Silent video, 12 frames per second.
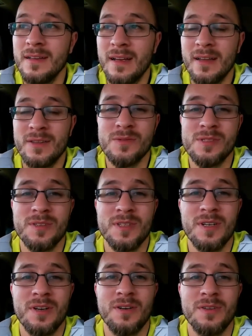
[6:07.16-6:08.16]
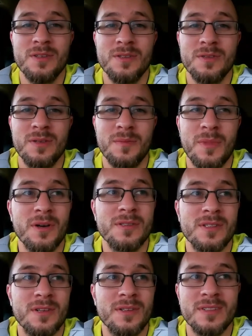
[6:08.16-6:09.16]
you know, there was nothing I could have done on my
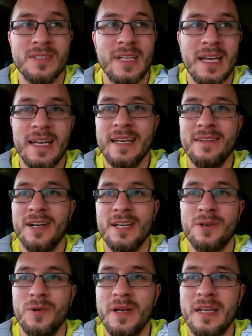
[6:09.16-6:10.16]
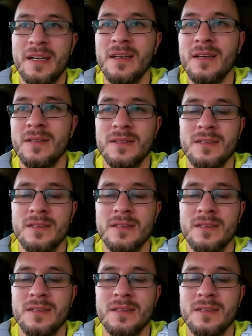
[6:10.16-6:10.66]
side to get here any quicker.